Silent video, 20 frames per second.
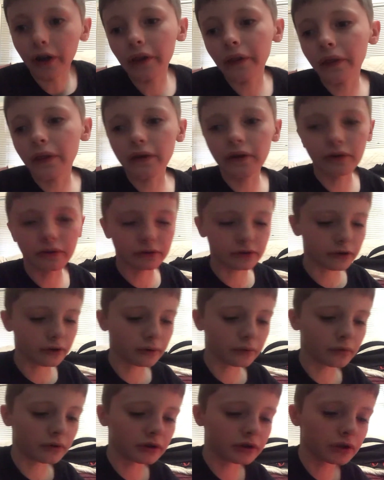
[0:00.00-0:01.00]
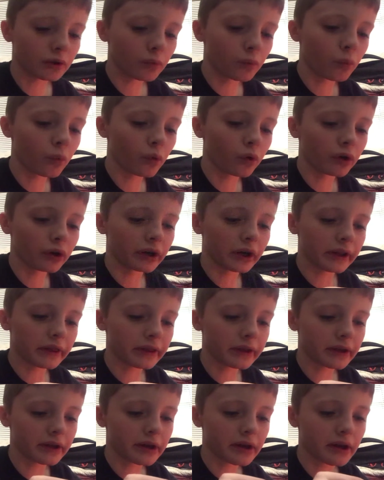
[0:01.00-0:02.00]
Those other ones are worn, I
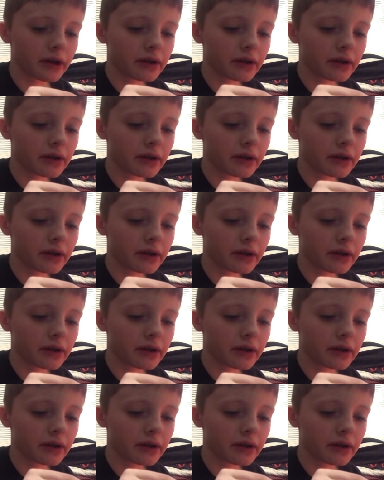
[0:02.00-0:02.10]
think.